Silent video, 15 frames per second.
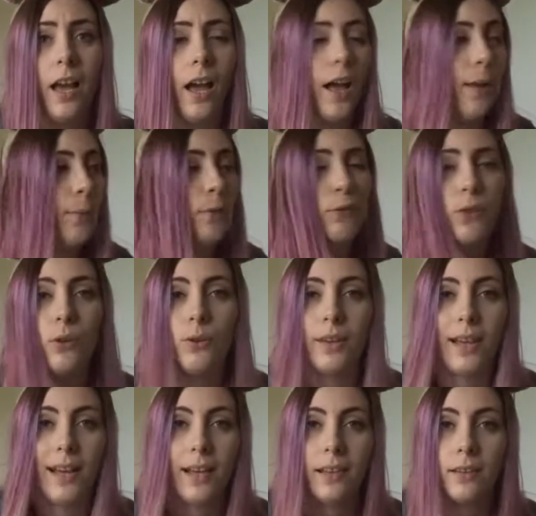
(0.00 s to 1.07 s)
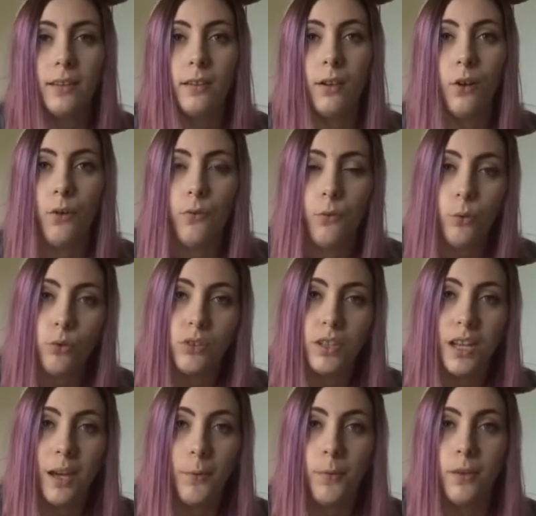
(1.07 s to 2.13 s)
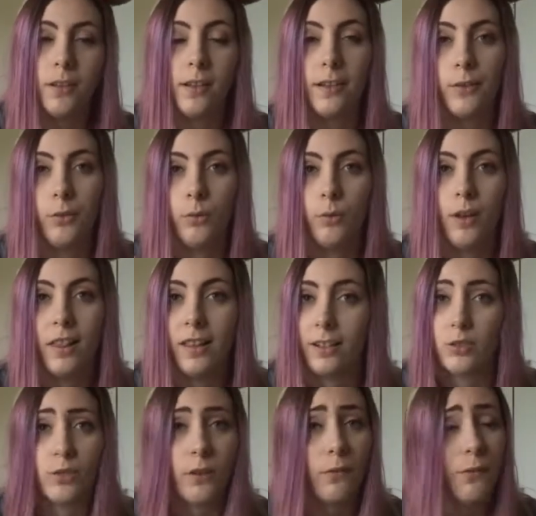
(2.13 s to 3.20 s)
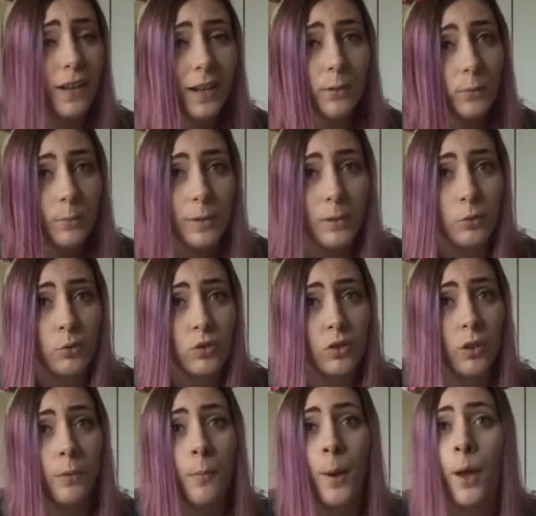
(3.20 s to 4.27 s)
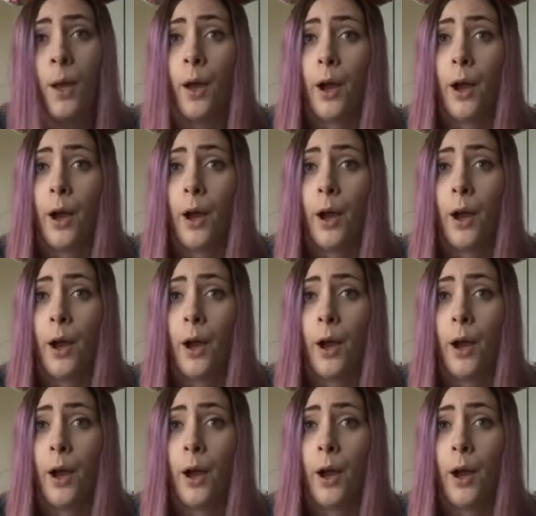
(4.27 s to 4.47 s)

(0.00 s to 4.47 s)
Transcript: Um, if you can afford to get one, a little electric fan would be awesome.